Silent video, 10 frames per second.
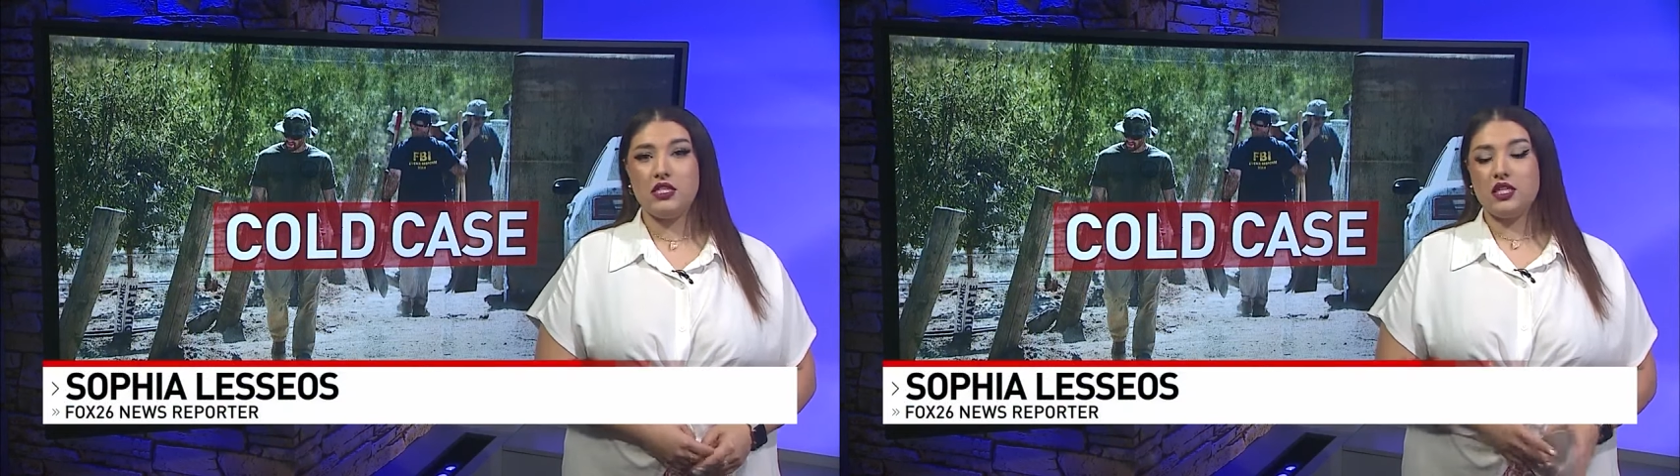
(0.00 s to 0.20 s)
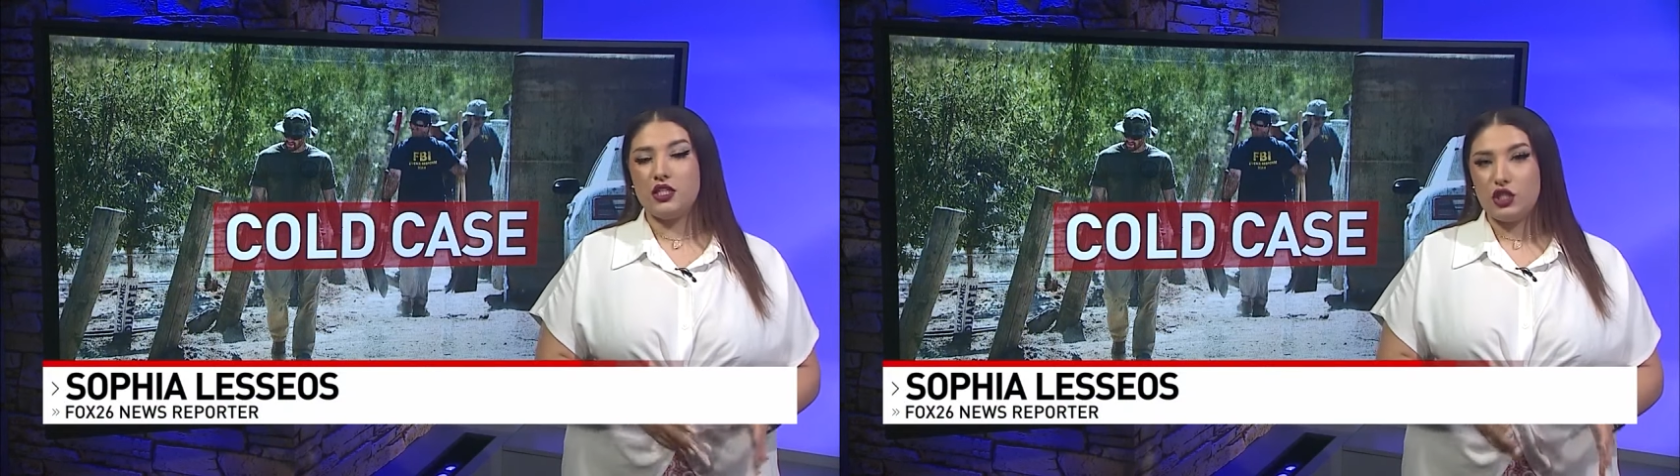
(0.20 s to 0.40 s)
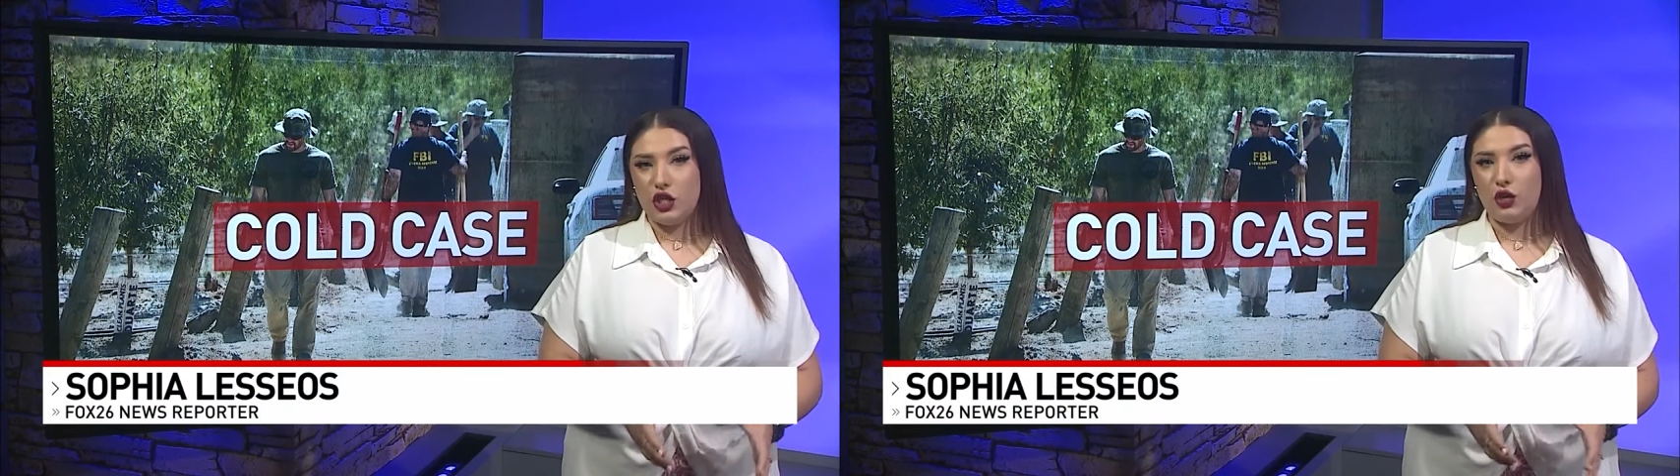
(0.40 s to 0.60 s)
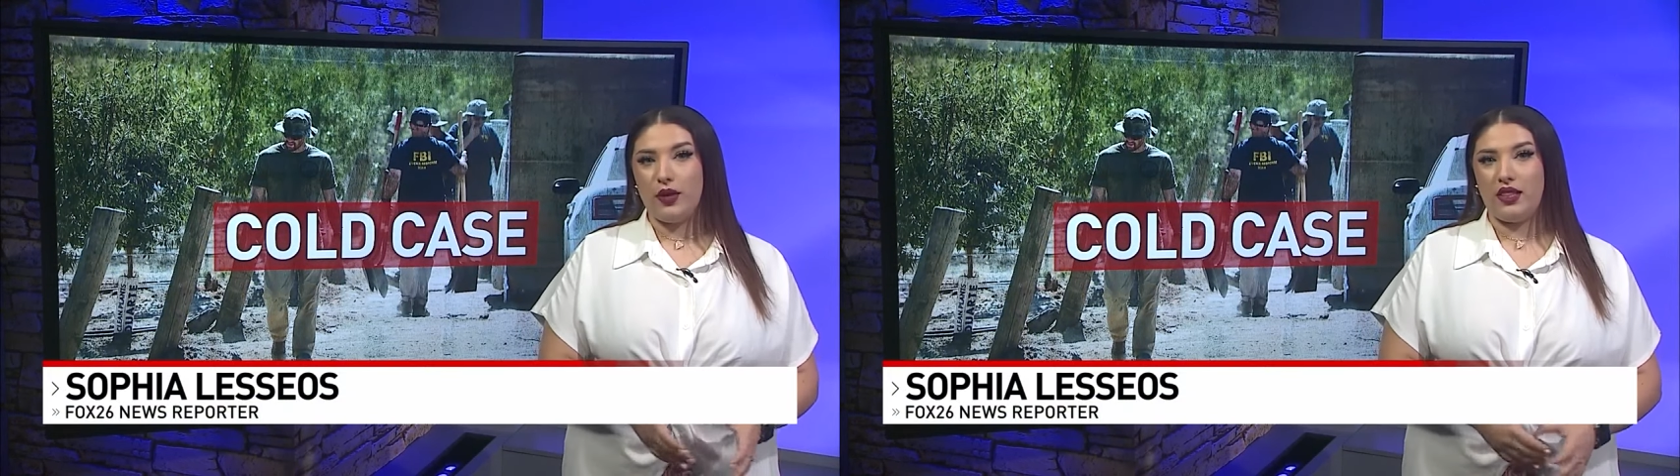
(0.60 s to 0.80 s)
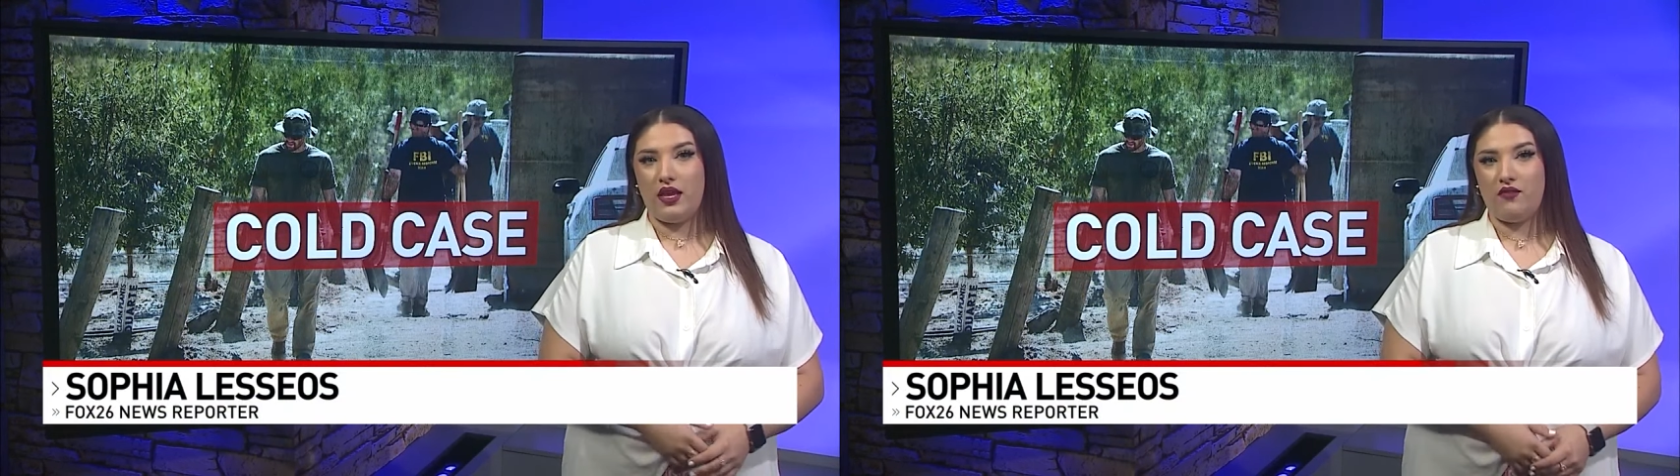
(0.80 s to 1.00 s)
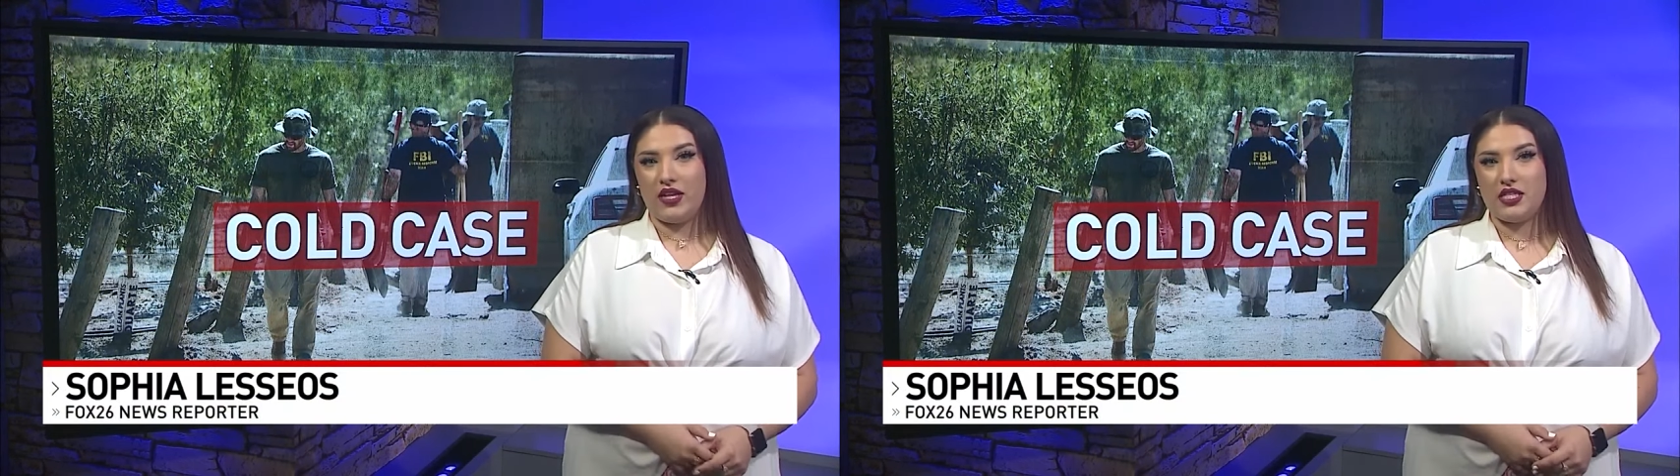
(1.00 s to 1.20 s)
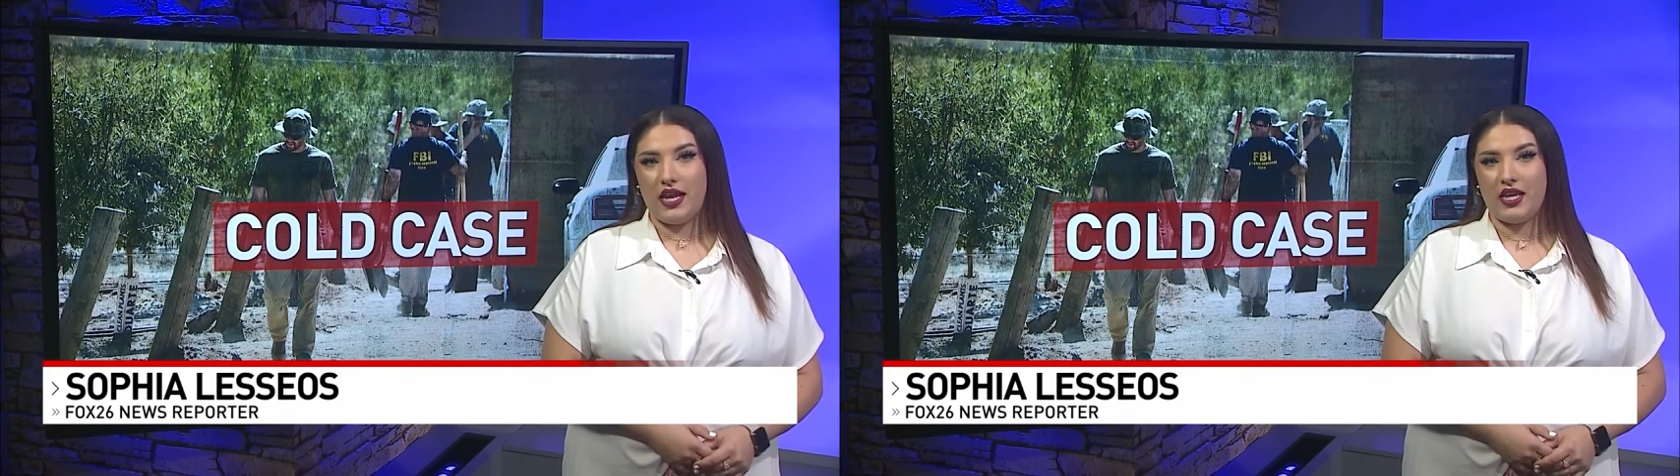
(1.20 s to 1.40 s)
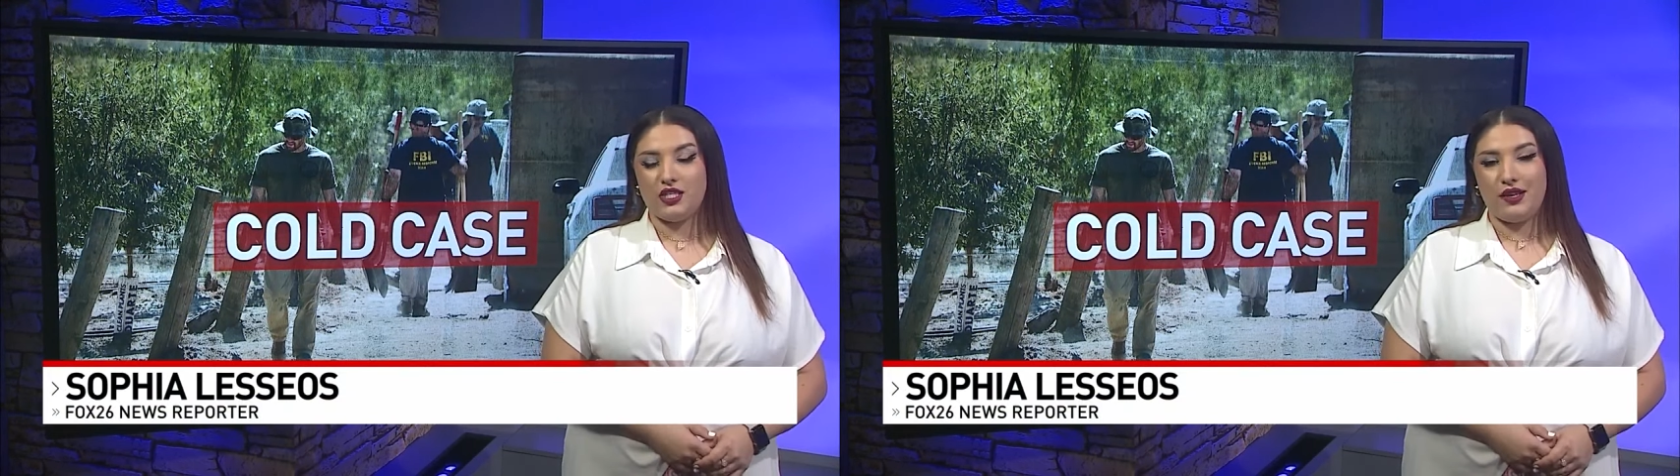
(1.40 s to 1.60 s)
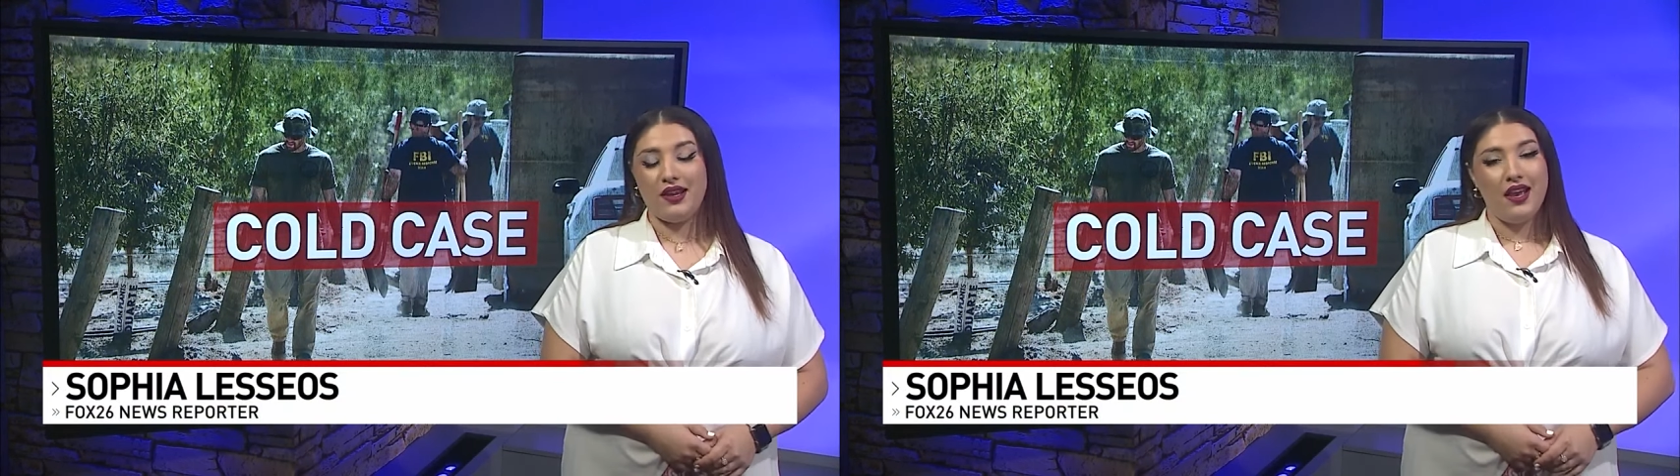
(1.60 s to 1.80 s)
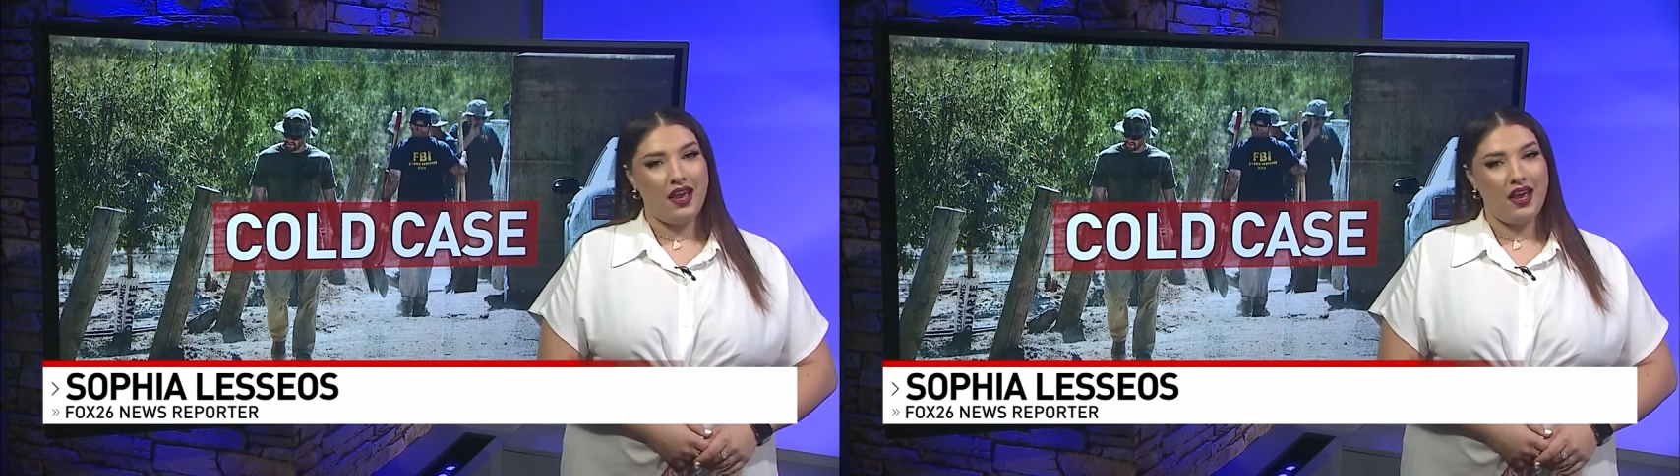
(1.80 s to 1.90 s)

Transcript: continuing the investigation